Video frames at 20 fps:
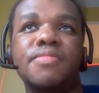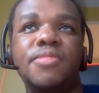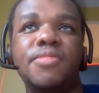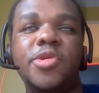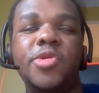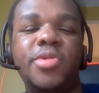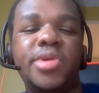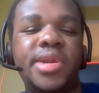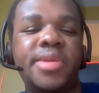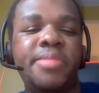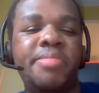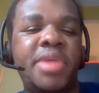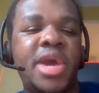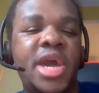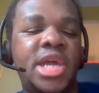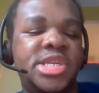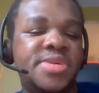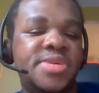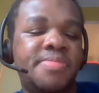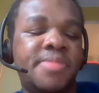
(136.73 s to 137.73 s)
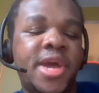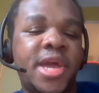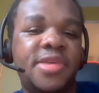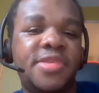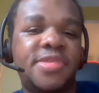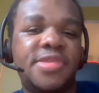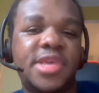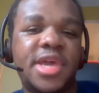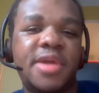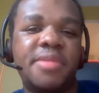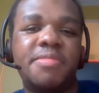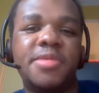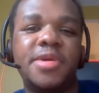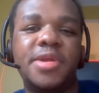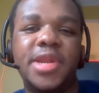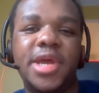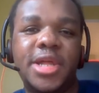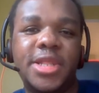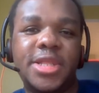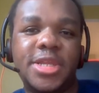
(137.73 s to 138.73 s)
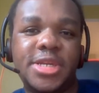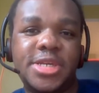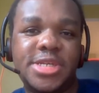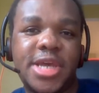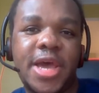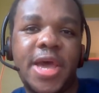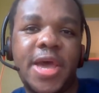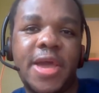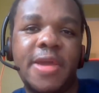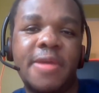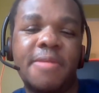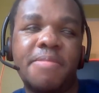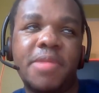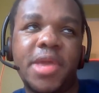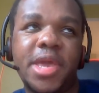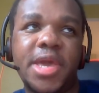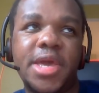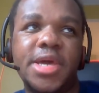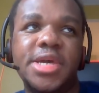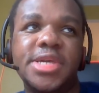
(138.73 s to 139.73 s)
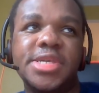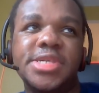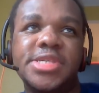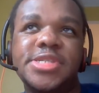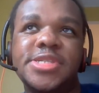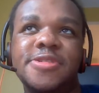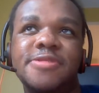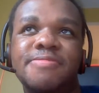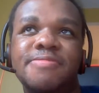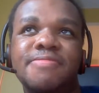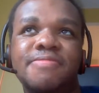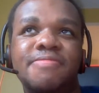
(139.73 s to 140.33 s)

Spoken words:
You can imagine my excitement at the time because